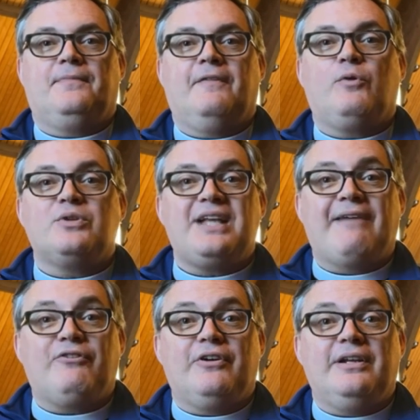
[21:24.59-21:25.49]
Of course,
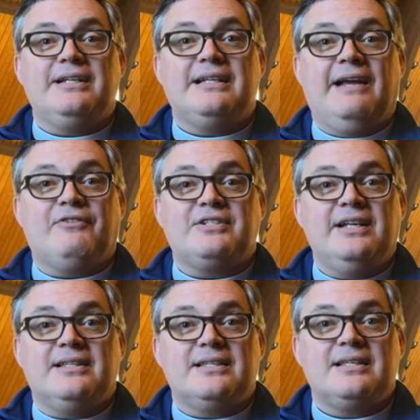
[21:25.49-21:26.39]
ever
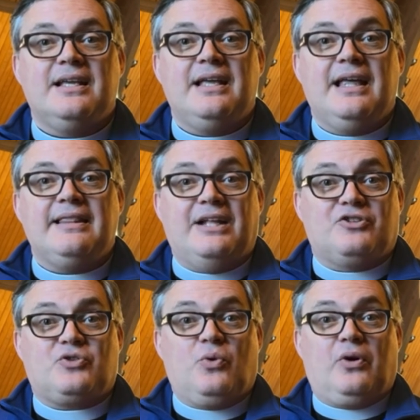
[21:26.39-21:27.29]
since that
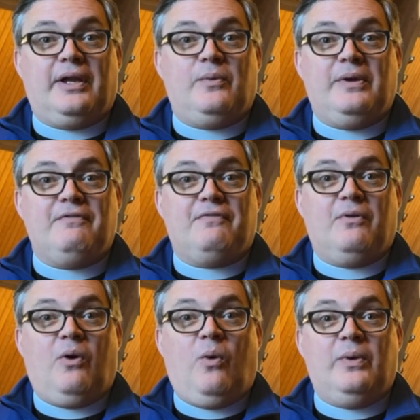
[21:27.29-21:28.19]
story, we've
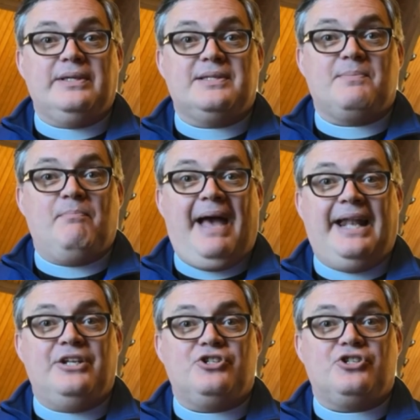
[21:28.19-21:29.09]
always
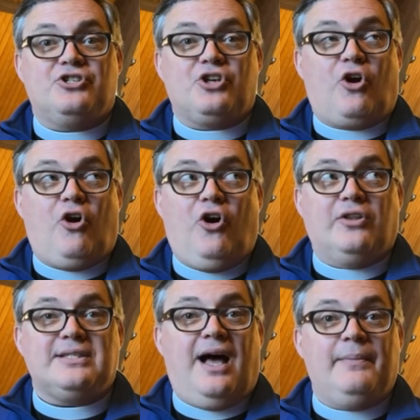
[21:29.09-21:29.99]
managed to call
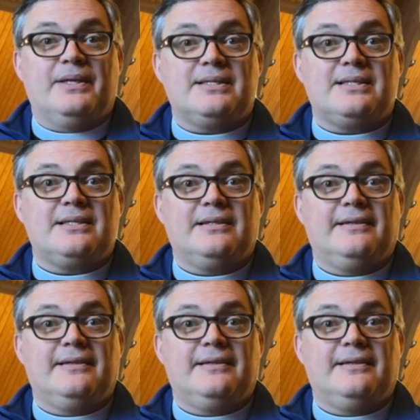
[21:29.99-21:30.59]
Thomas